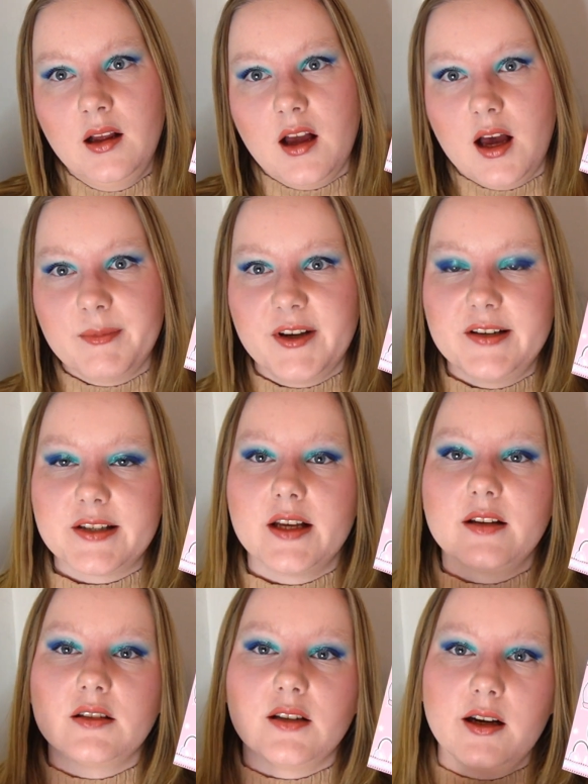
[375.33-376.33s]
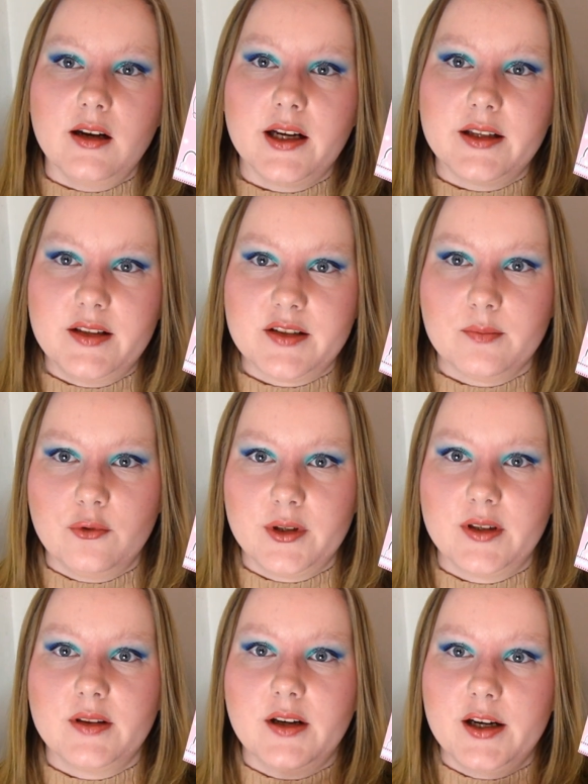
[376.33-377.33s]
I'm gonna say that I like this more
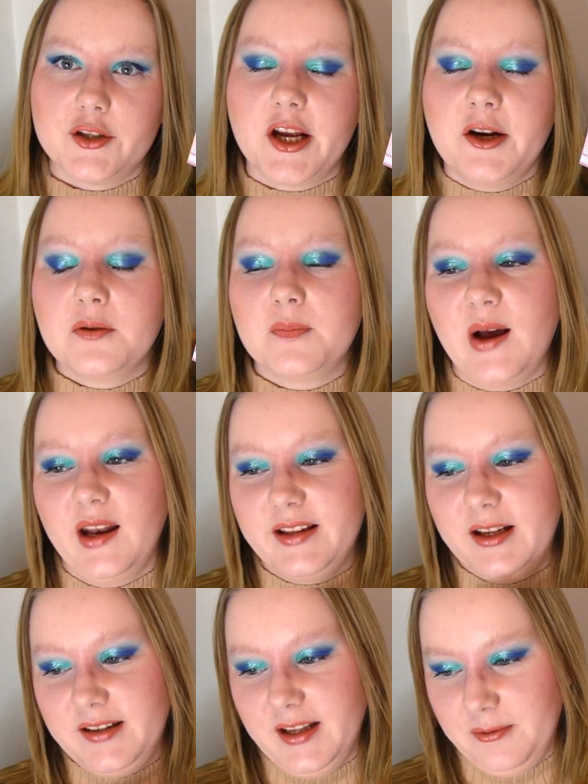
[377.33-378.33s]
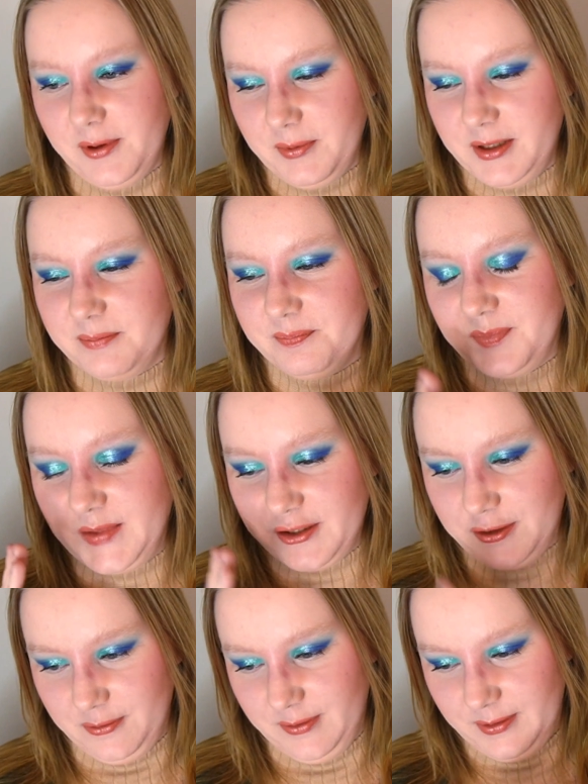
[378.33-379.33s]
than the eyeshadow palette, and then we will
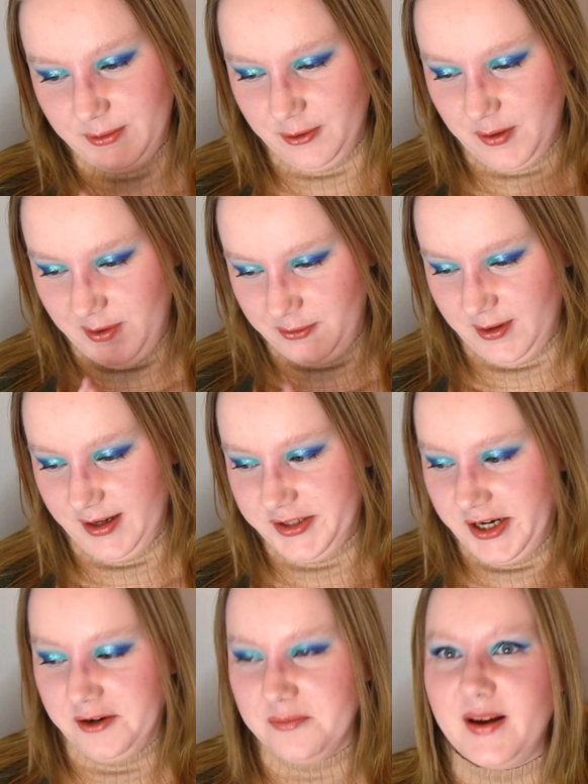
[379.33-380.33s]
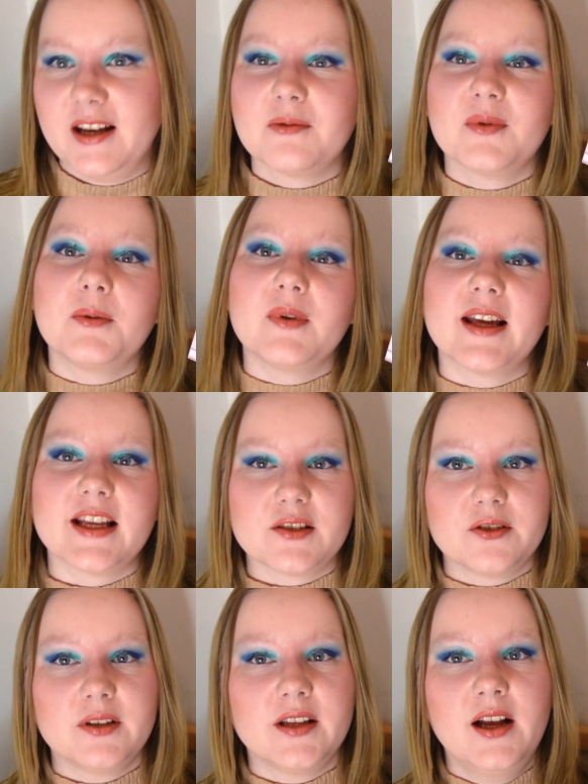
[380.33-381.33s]
talk about the eyeshadow palette when we get
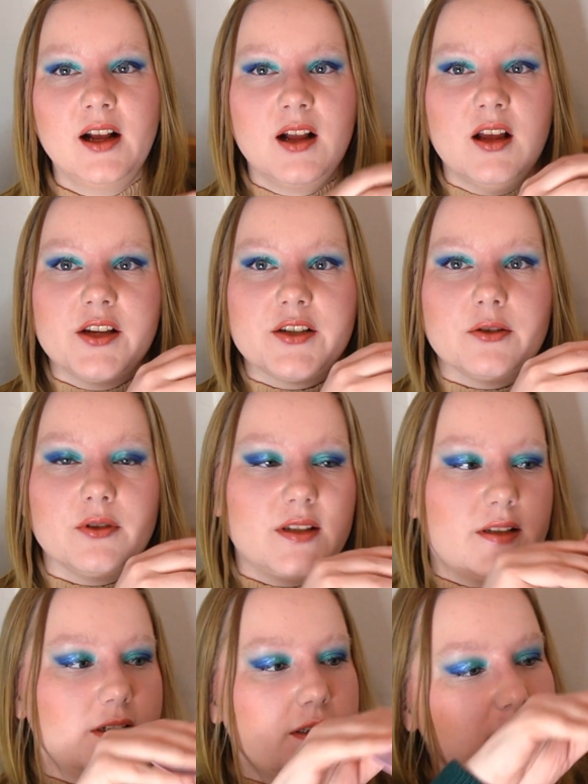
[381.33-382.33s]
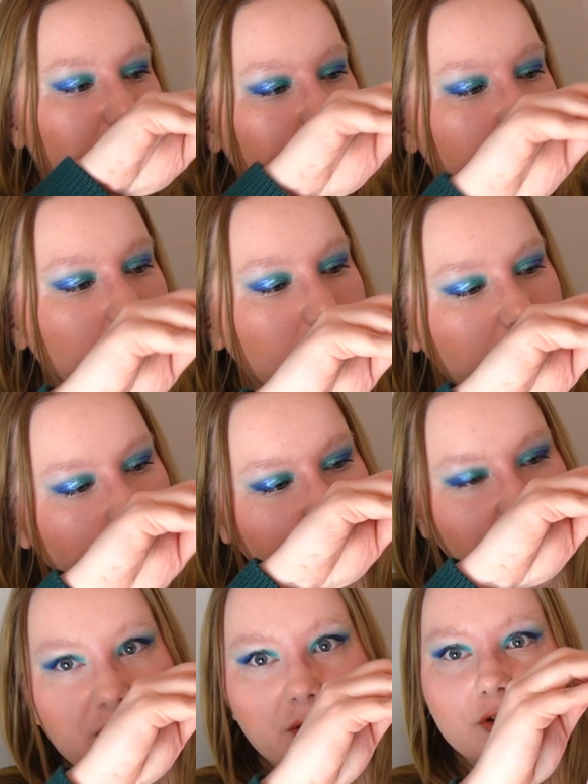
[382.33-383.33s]
to it. So this is the
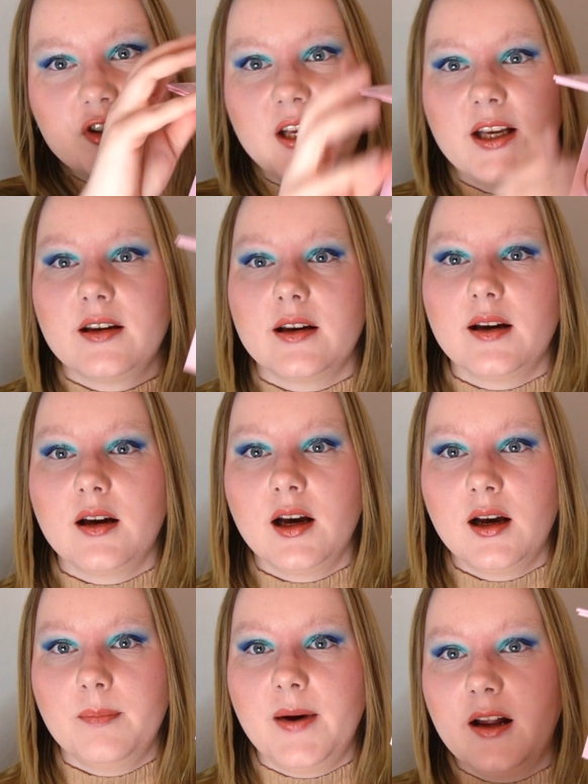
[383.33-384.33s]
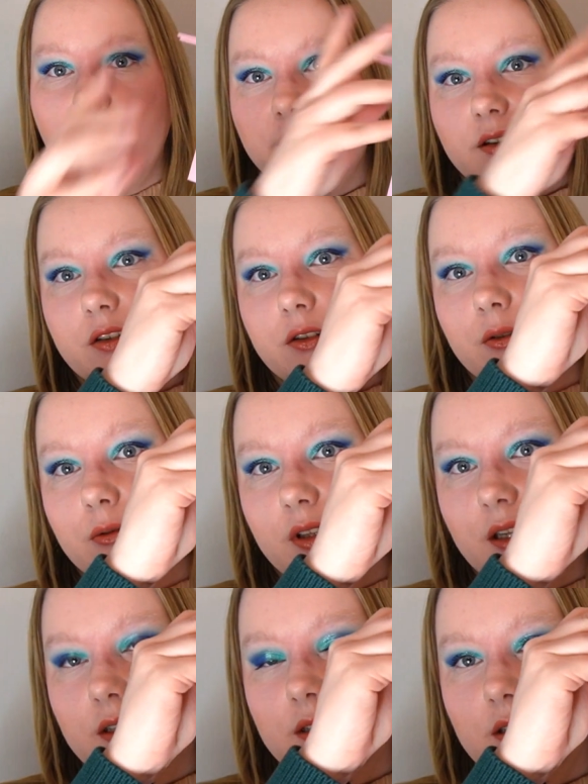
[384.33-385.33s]
powder cheek palette, so
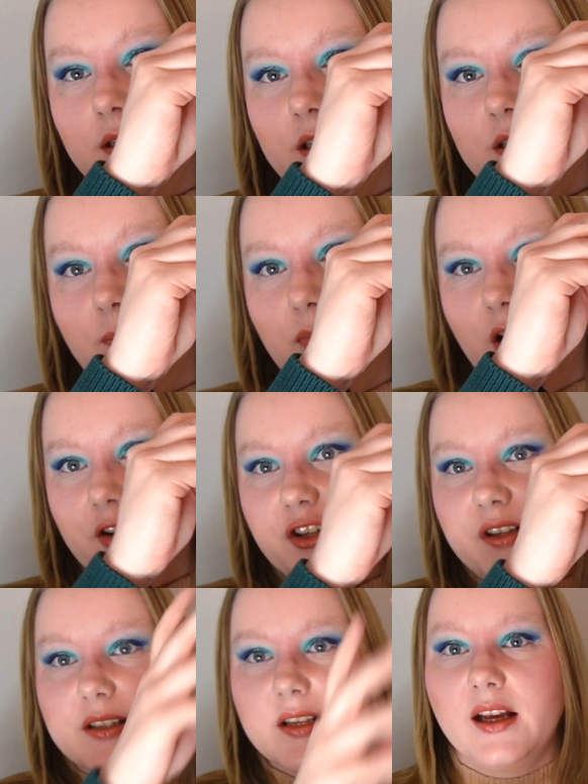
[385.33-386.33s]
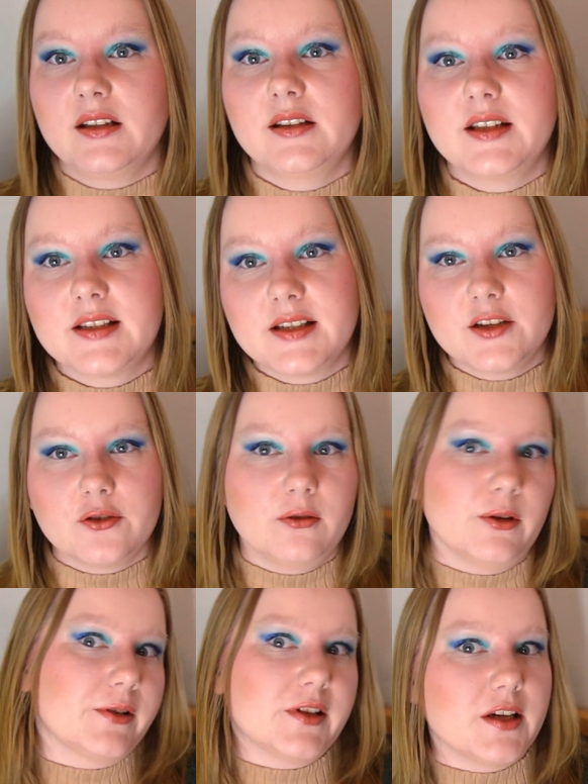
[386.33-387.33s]
this is blushes, and this has
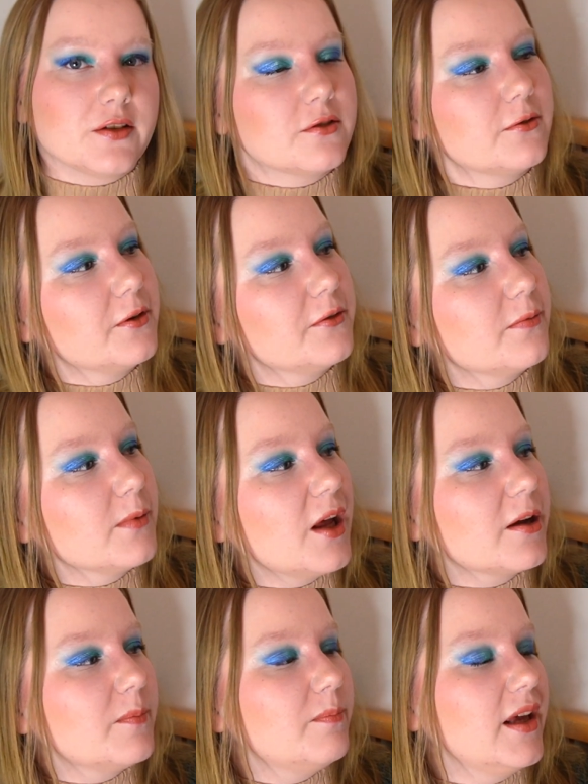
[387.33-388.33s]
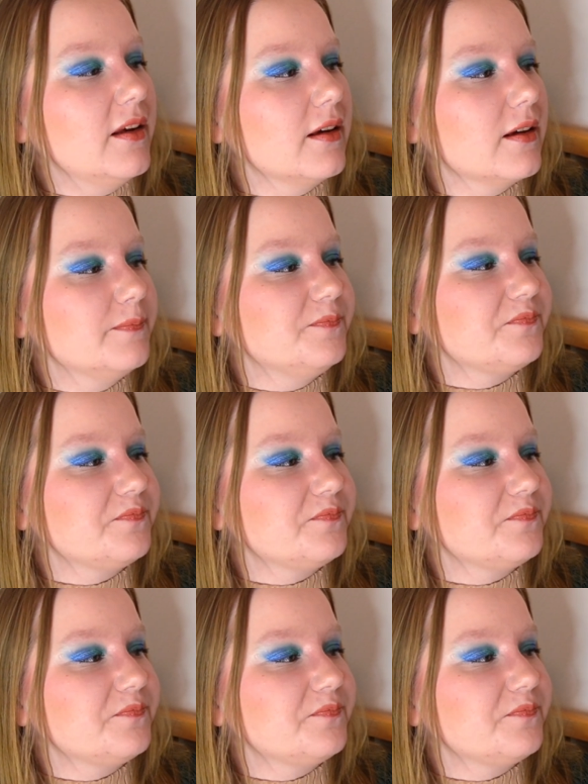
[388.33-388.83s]
all these sort of like pink